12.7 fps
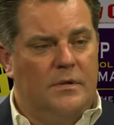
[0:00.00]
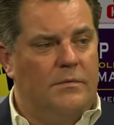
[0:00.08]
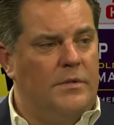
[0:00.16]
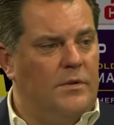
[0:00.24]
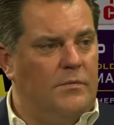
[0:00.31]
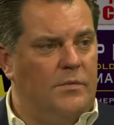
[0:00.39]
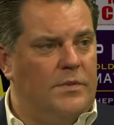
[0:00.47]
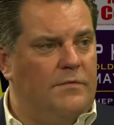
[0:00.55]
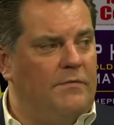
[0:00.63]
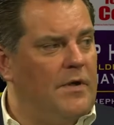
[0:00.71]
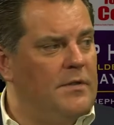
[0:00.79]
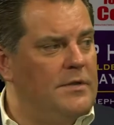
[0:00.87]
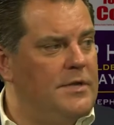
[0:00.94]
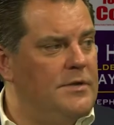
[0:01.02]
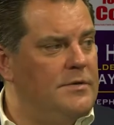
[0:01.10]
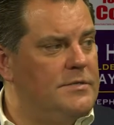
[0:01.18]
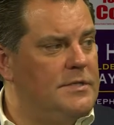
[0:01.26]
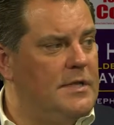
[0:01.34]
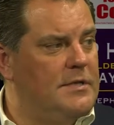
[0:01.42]
You know, with the
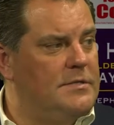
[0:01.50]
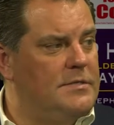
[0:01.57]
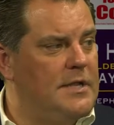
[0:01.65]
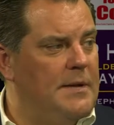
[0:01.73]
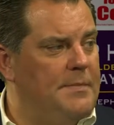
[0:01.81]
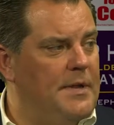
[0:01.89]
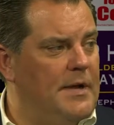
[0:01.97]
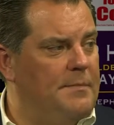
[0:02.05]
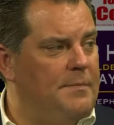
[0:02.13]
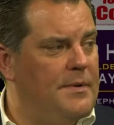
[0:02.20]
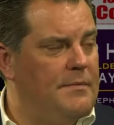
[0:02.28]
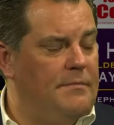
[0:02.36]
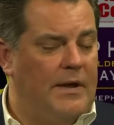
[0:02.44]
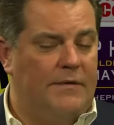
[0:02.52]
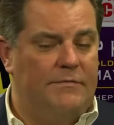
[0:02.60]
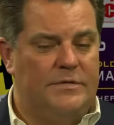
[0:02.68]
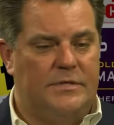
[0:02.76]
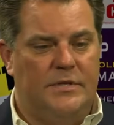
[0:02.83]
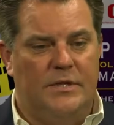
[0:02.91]
volunteers that stepped up, and
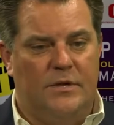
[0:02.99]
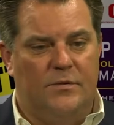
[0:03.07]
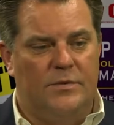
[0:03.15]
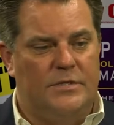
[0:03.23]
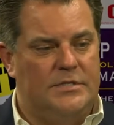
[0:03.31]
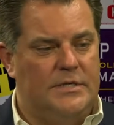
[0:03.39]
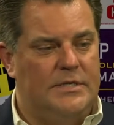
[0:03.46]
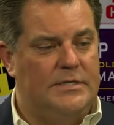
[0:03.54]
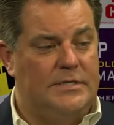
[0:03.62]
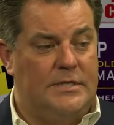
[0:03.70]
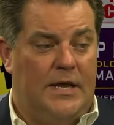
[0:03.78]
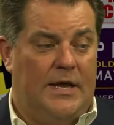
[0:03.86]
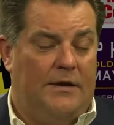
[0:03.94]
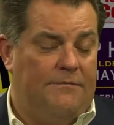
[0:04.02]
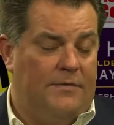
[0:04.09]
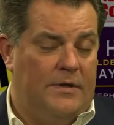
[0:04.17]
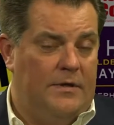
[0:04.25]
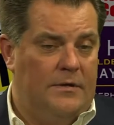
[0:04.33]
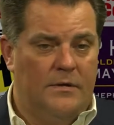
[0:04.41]
obviously, you know, with the city staff,
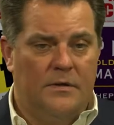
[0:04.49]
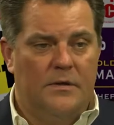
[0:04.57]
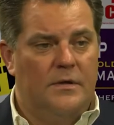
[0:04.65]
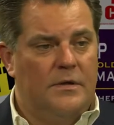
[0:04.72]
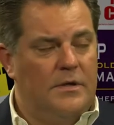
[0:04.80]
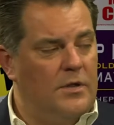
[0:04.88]
they, right.